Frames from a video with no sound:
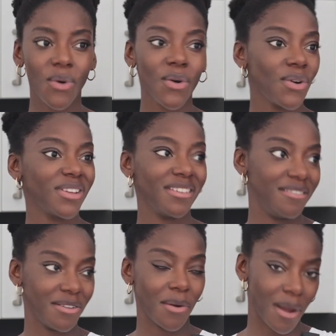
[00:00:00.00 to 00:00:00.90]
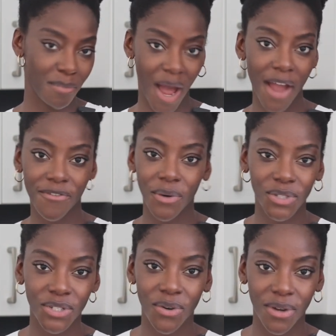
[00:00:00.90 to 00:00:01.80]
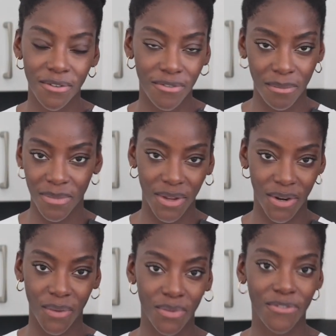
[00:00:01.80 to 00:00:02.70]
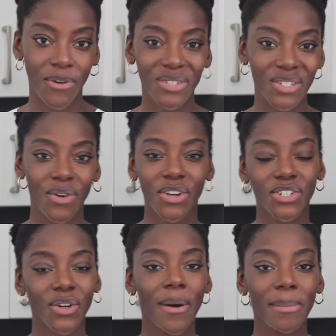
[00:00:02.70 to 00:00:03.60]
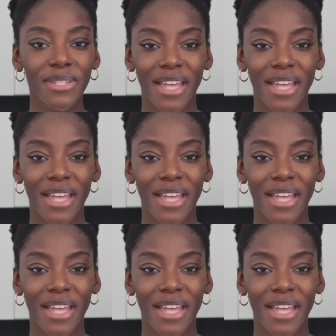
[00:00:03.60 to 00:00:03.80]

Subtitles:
or, you know, I buy frozen yogurt from, you know, the frozen yogurt shops.